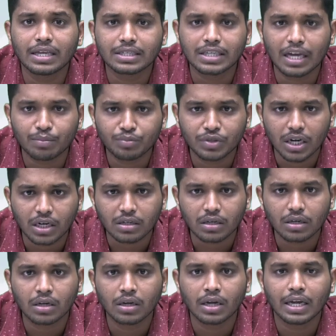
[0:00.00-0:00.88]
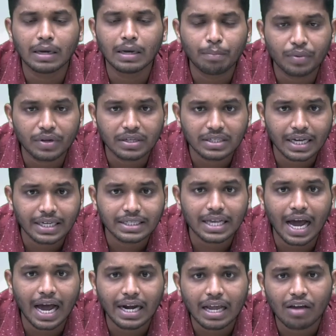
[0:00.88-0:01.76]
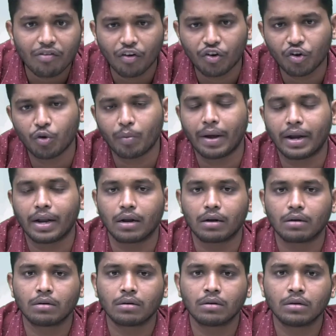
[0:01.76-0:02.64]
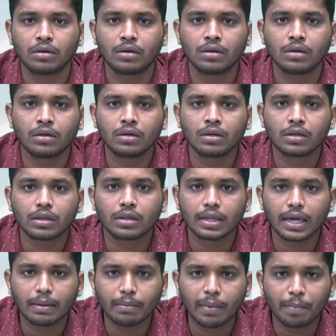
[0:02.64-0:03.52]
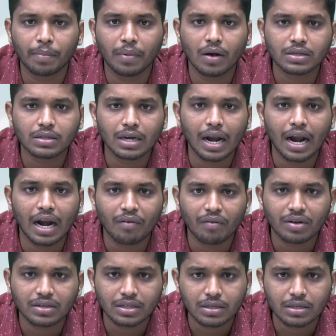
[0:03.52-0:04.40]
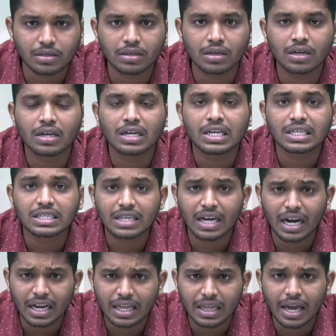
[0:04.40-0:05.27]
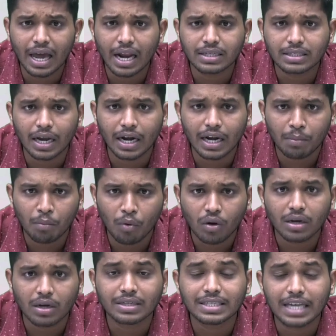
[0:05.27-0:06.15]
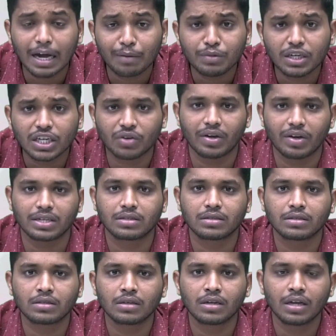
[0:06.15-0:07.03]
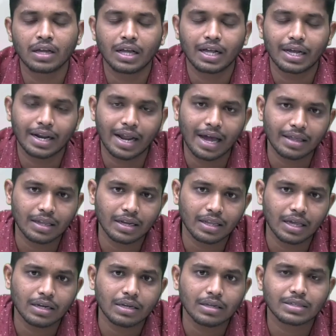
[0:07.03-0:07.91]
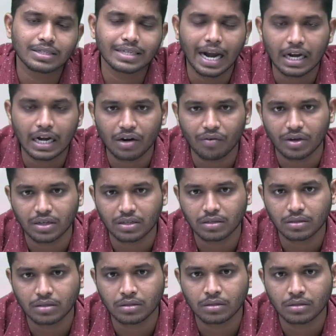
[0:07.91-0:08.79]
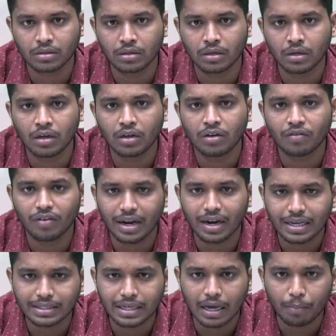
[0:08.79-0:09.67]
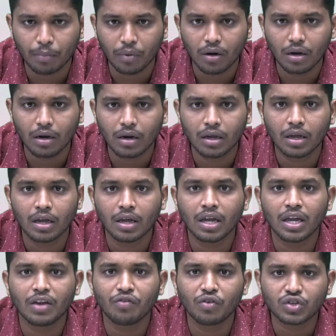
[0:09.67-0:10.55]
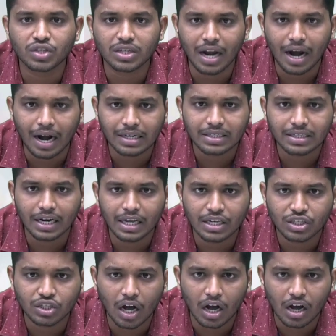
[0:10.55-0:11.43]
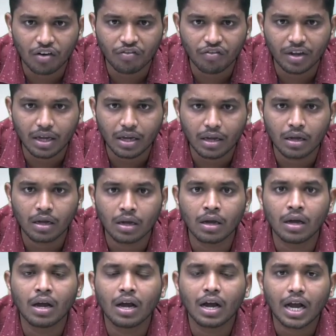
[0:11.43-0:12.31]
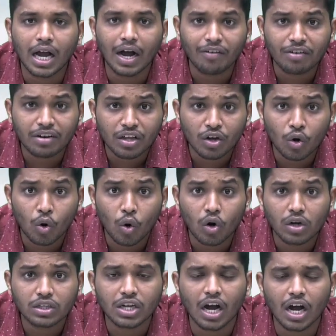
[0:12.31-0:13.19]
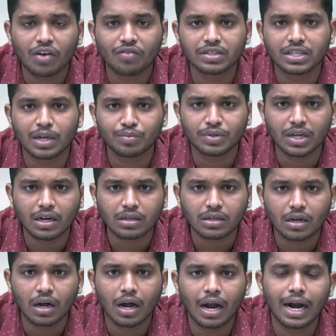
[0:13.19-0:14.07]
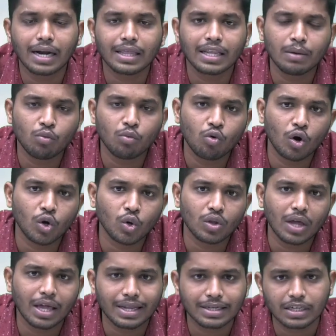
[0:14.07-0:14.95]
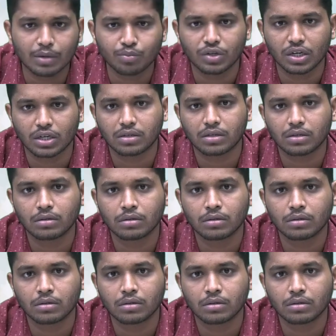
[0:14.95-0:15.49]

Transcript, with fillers: subject in precise and effective manner. Then my personal advice is study the NCERT book subject wise rather than standard wise. For example, if you start studying geography, cover the whole geography subject and then move on to the other subject.